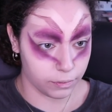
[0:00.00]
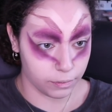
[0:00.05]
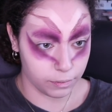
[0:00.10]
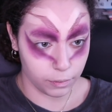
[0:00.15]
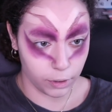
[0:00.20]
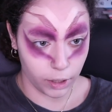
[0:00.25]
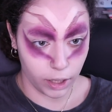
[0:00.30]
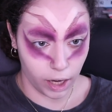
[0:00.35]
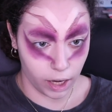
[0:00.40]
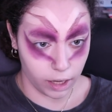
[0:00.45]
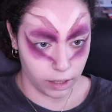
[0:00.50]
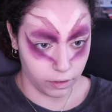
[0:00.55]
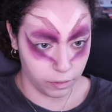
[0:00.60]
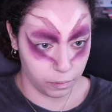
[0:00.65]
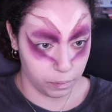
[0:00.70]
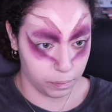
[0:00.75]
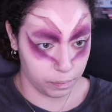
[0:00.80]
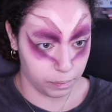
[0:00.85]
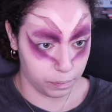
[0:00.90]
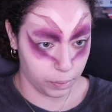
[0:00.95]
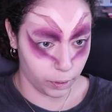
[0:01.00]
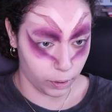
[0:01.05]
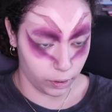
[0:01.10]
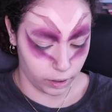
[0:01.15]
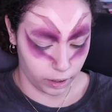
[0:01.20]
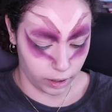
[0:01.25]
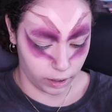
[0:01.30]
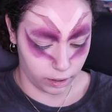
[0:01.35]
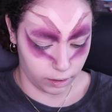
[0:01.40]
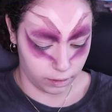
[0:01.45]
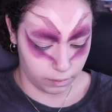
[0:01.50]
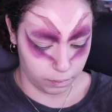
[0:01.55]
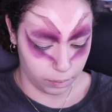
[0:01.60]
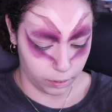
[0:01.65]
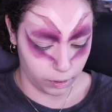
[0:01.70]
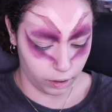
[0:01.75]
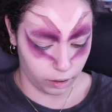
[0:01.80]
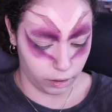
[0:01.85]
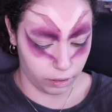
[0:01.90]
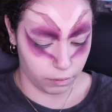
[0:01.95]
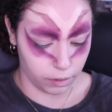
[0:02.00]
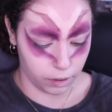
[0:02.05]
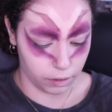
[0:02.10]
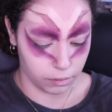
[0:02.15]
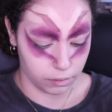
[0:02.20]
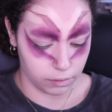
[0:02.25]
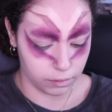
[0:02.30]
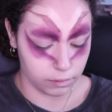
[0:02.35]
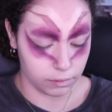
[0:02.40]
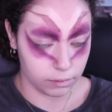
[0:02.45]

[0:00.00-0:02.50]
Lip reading: We're kind of pulling through.